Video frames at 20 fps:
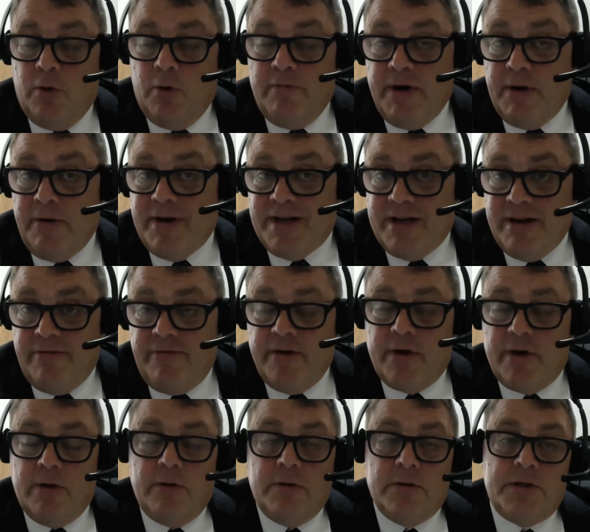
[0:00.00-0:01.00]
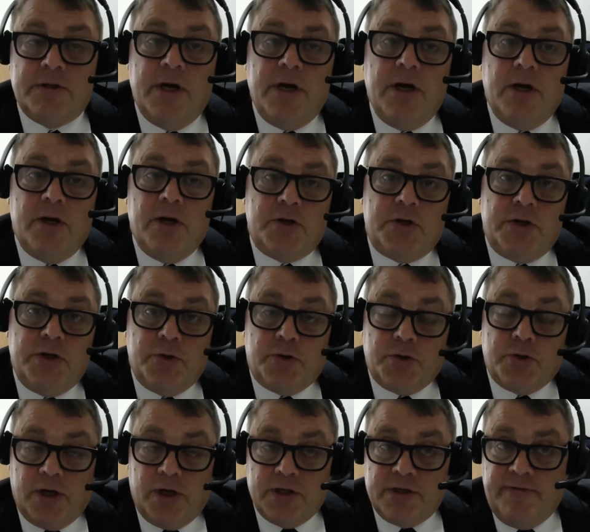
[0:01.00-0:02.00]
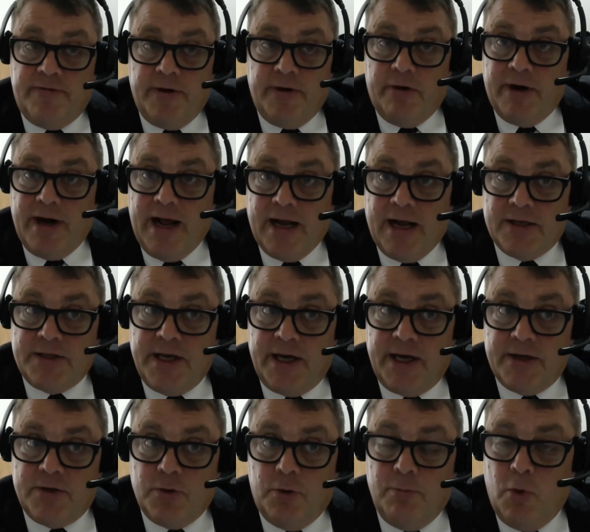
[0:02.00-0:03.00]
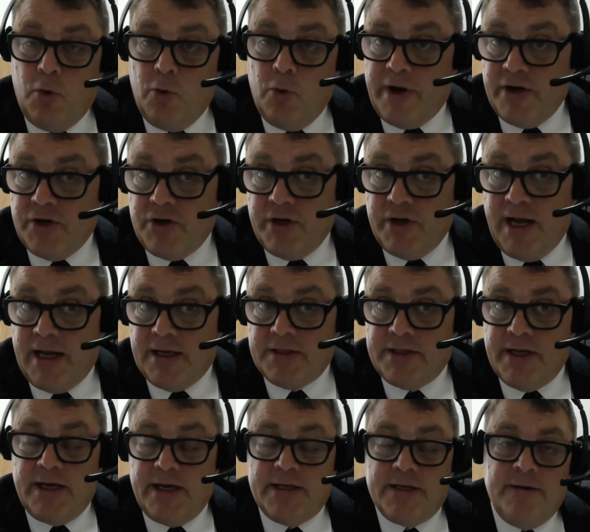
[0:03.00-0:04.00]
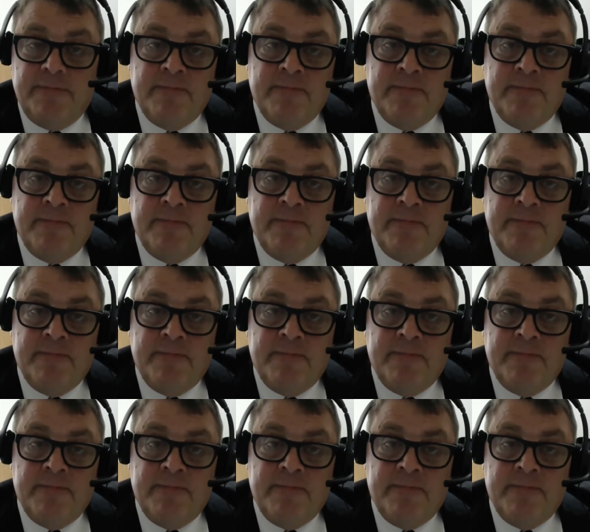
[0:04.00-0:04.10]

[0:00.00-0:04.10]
or very difficult to transfer an asset or mortgage an asset.